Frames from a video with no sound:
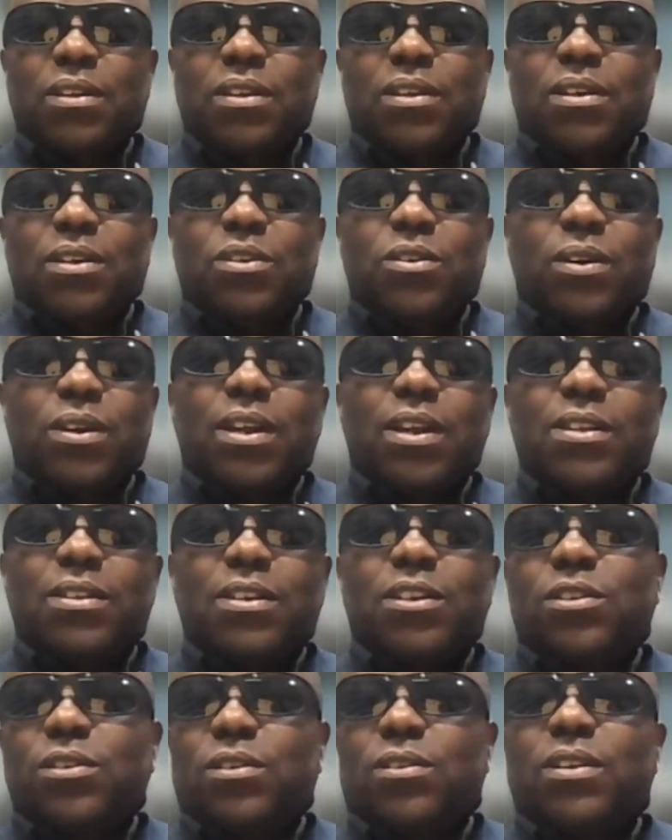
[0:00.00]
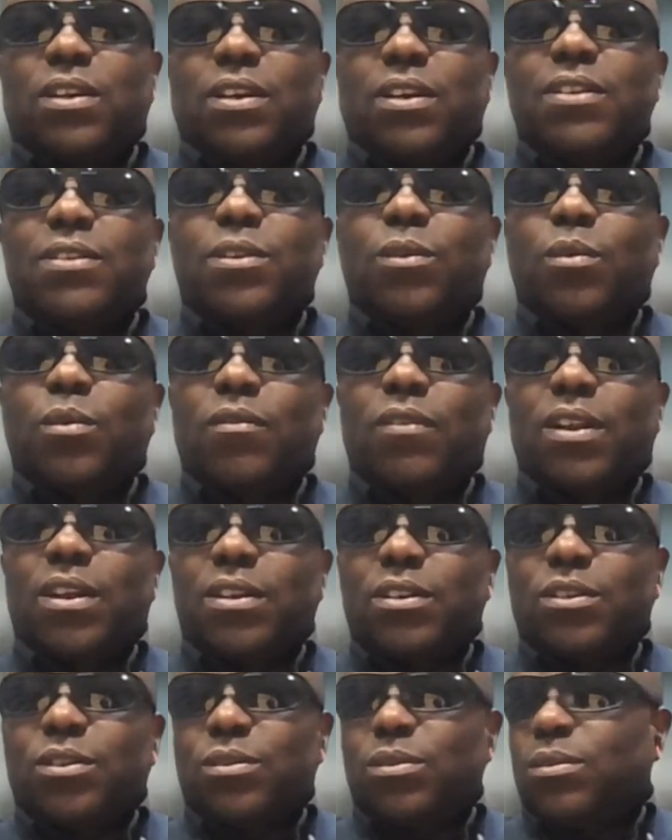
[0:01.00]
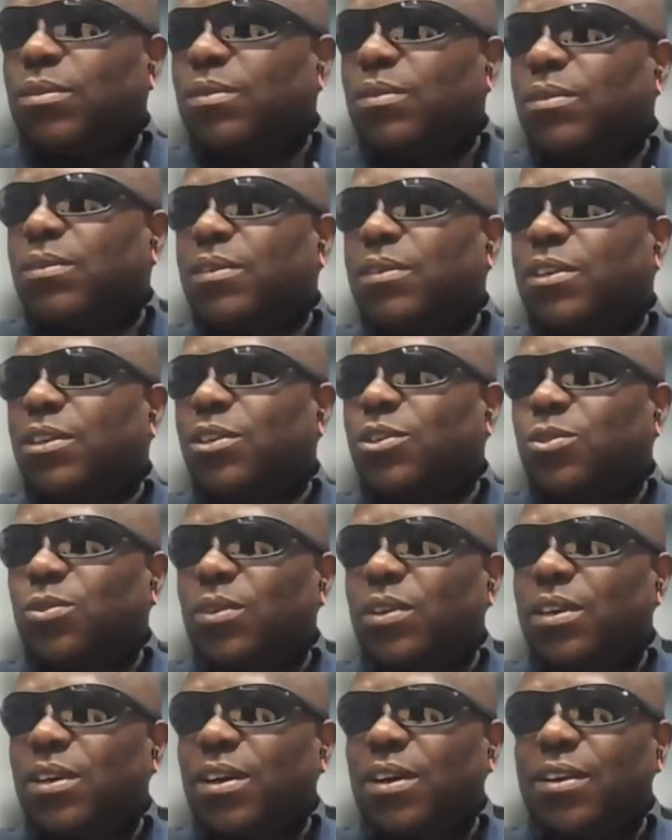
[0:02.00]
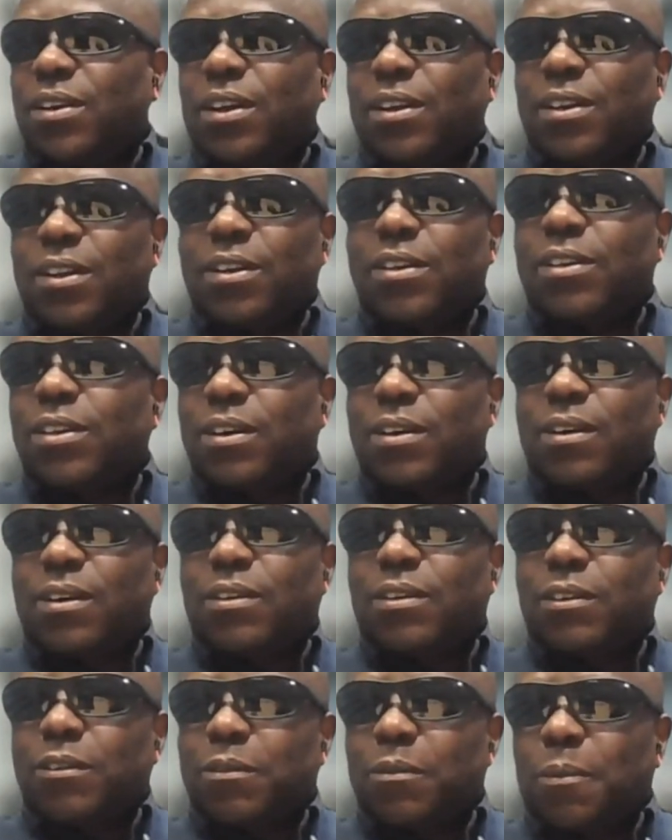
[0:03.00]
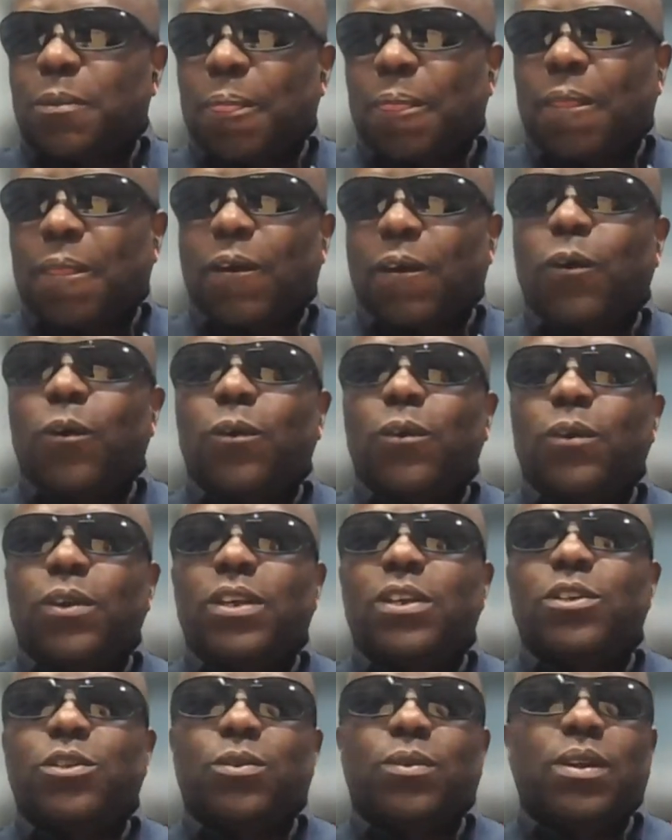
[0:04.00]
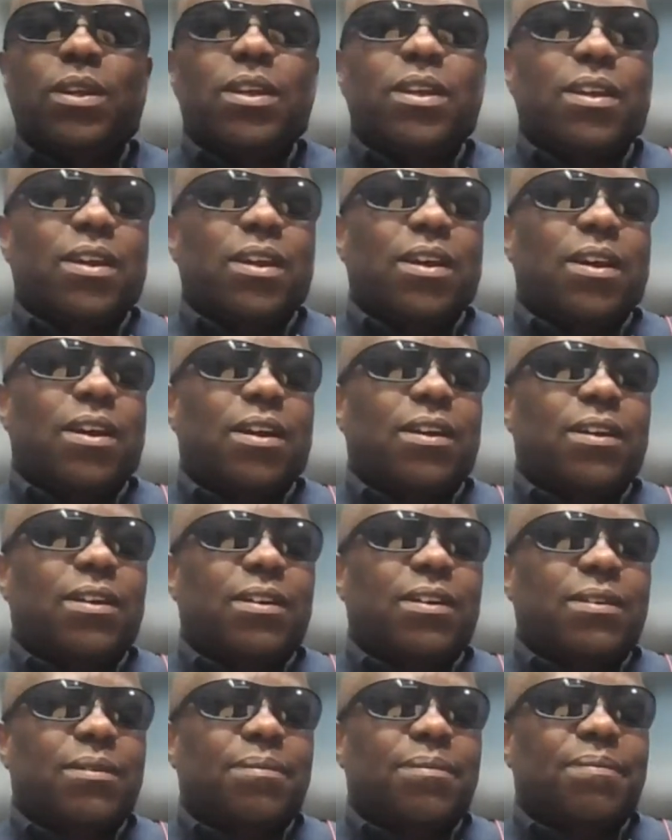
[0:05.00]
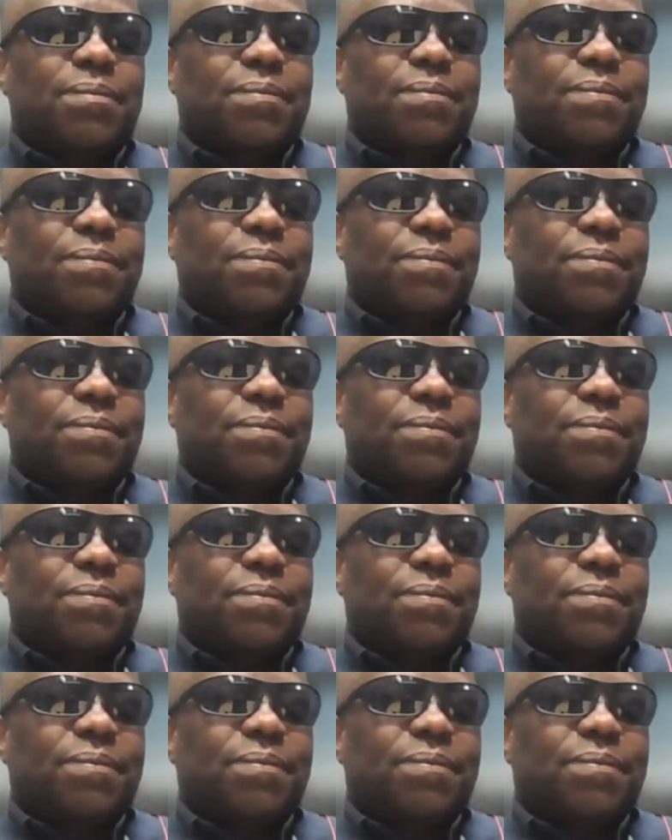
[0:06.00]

Tokenization is equivalent to issuing an identity card or issuing a